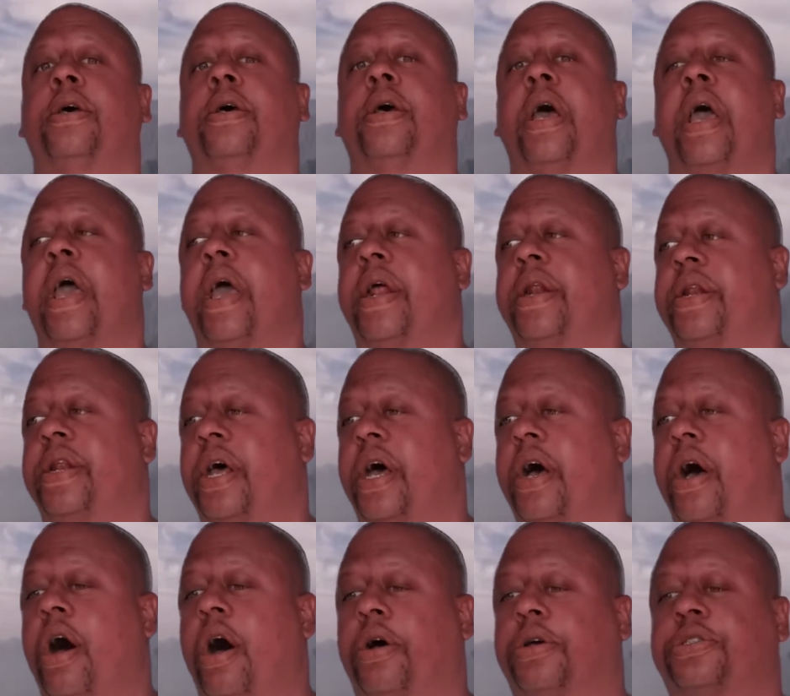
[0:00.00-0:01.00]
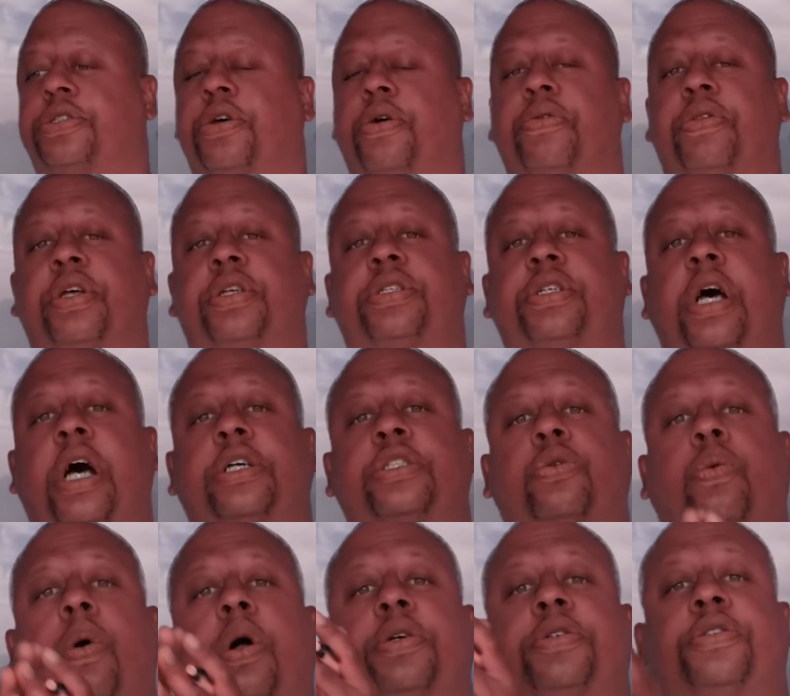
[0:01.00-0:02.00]
And uh, also that
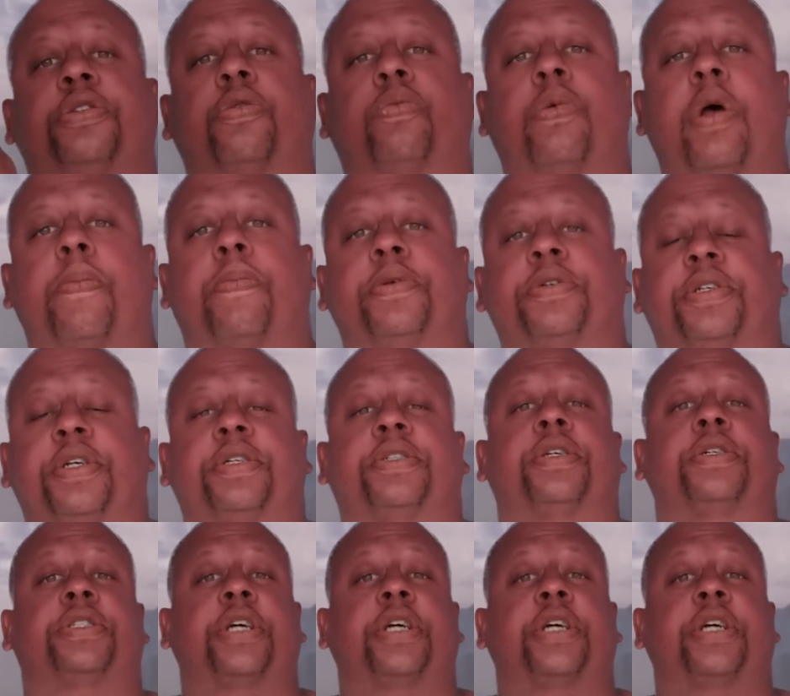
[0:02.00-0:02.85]
Sasquatch still represents the